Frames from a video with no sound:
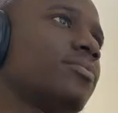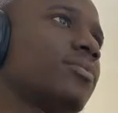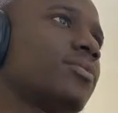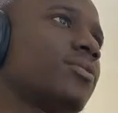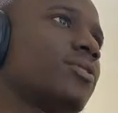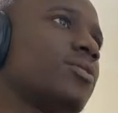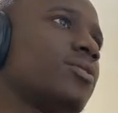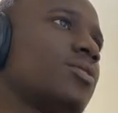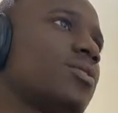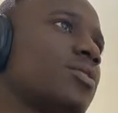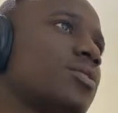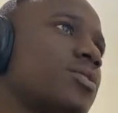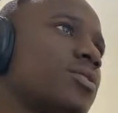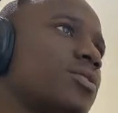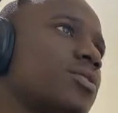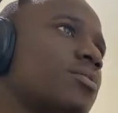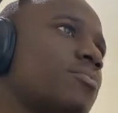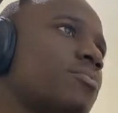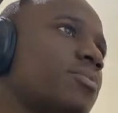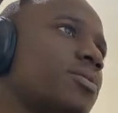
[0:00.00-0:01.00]
because it's
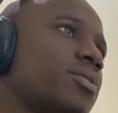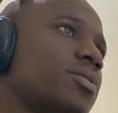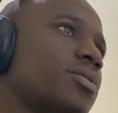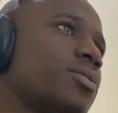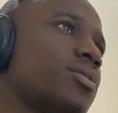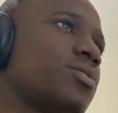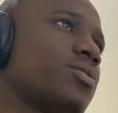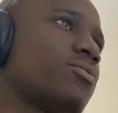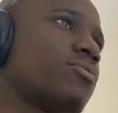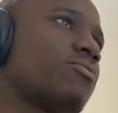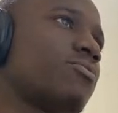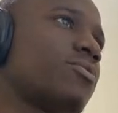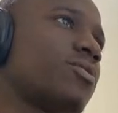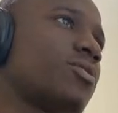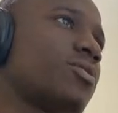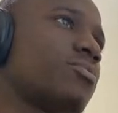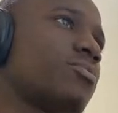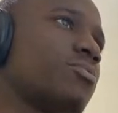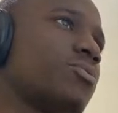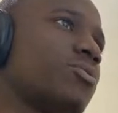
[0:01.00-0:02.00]
the basis of
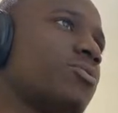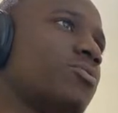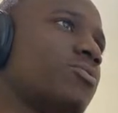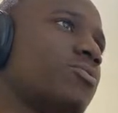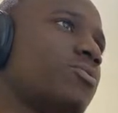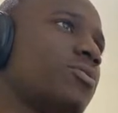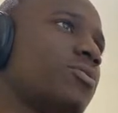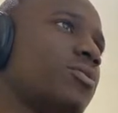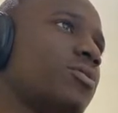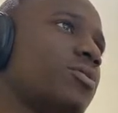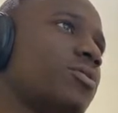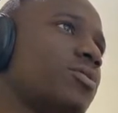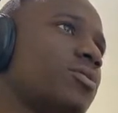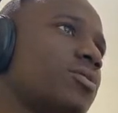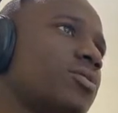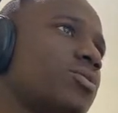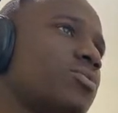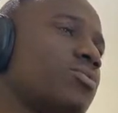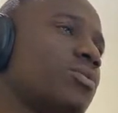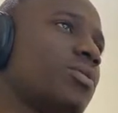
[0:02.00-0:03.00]
this move.
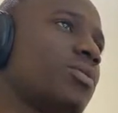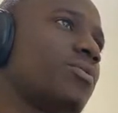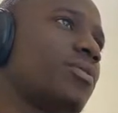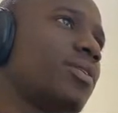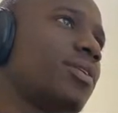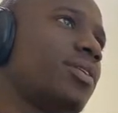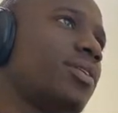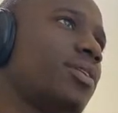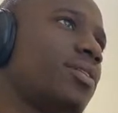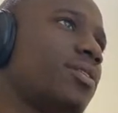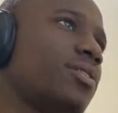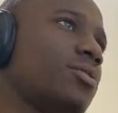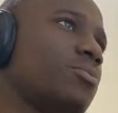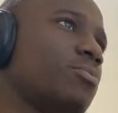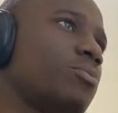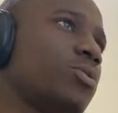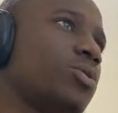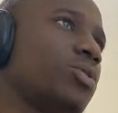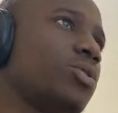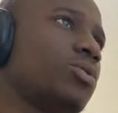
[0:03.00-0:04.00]
This one right here, this
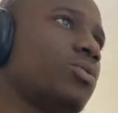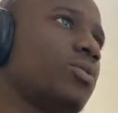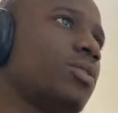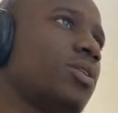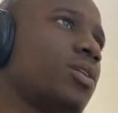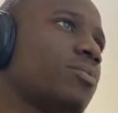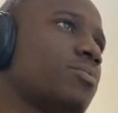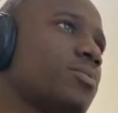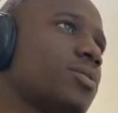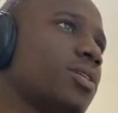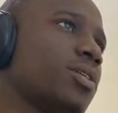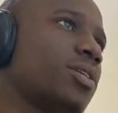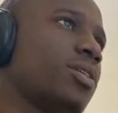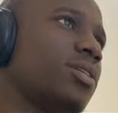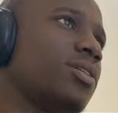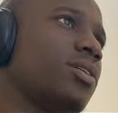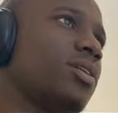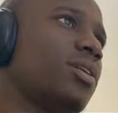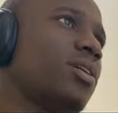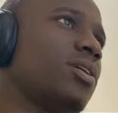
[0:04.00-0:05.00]
push to the upside.
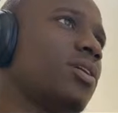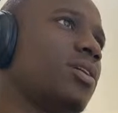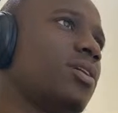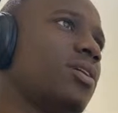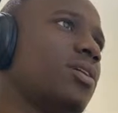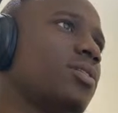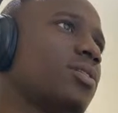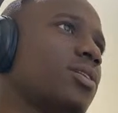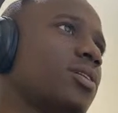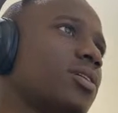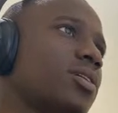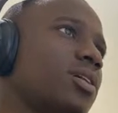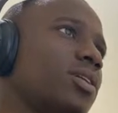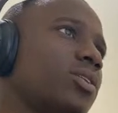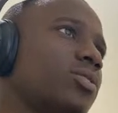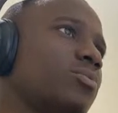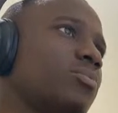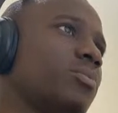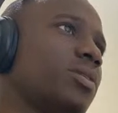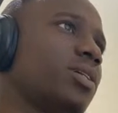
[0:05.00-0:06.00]
I'd like
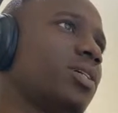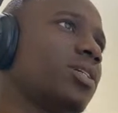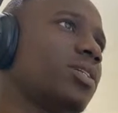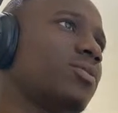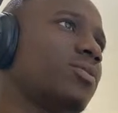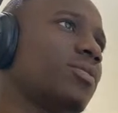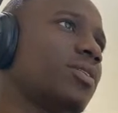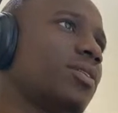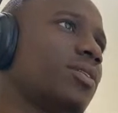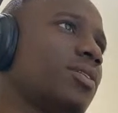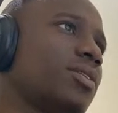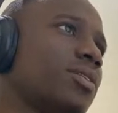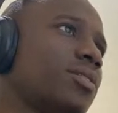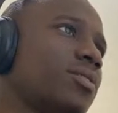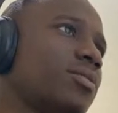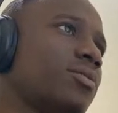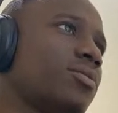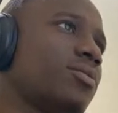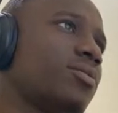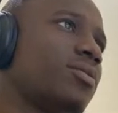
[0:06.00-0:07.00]
to mark it right there,
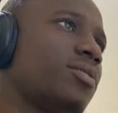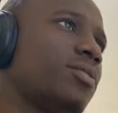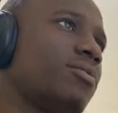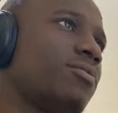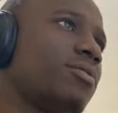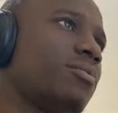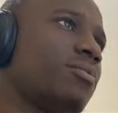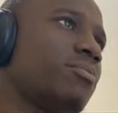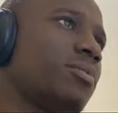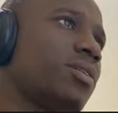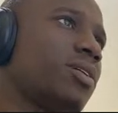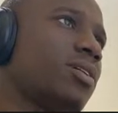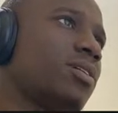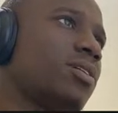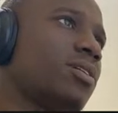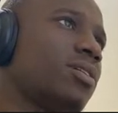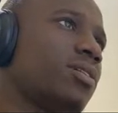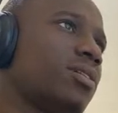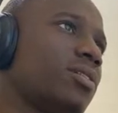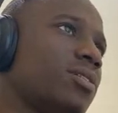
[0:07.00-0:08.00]
or even mark
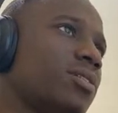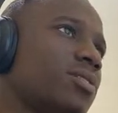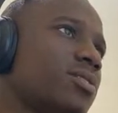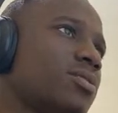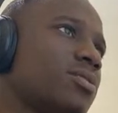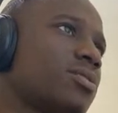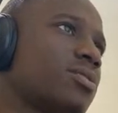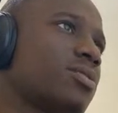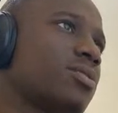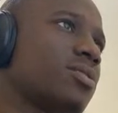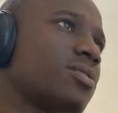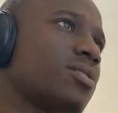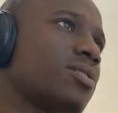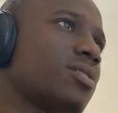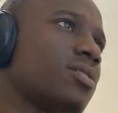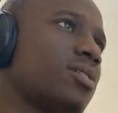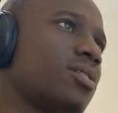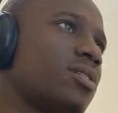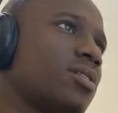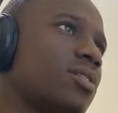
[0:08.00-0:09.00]
this
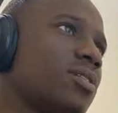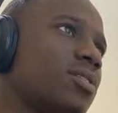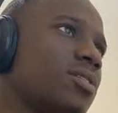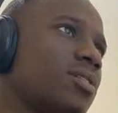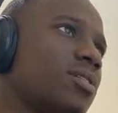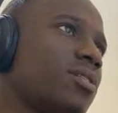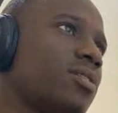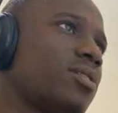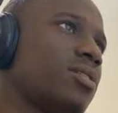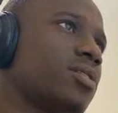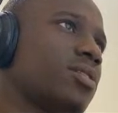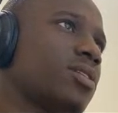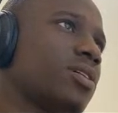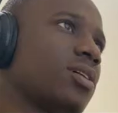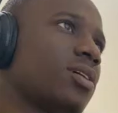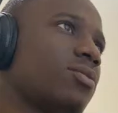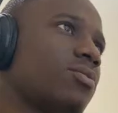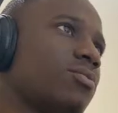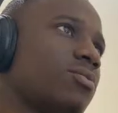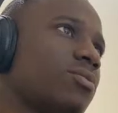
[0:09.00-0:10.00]
this
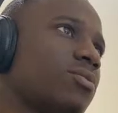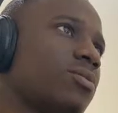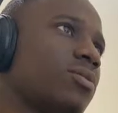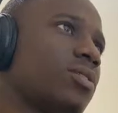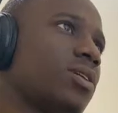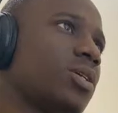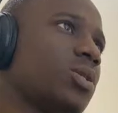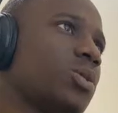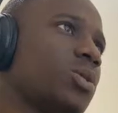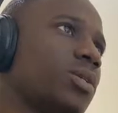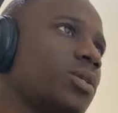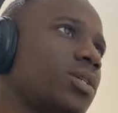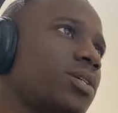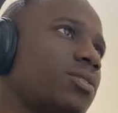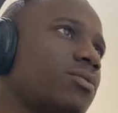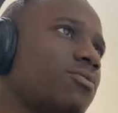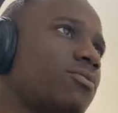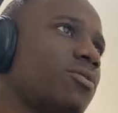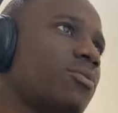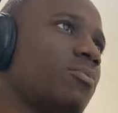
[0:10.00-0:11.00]
candle actually
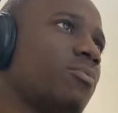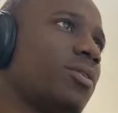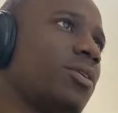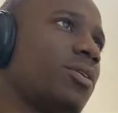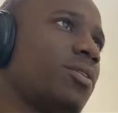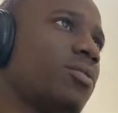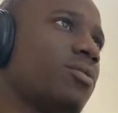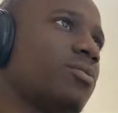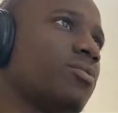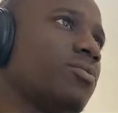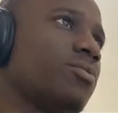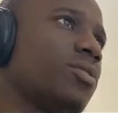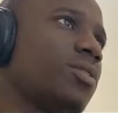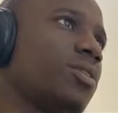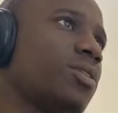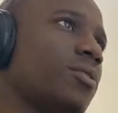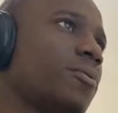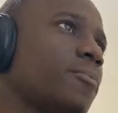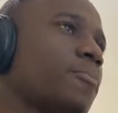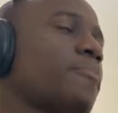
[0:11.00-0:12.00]
from here to here.